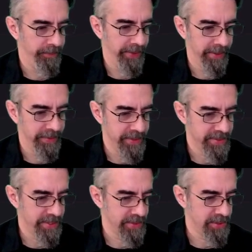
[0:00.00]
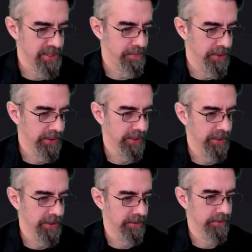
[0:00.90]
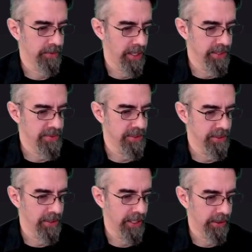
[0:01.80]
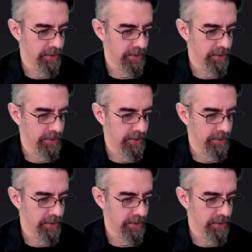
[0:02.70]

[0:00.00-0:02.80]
This has just been getting crazier and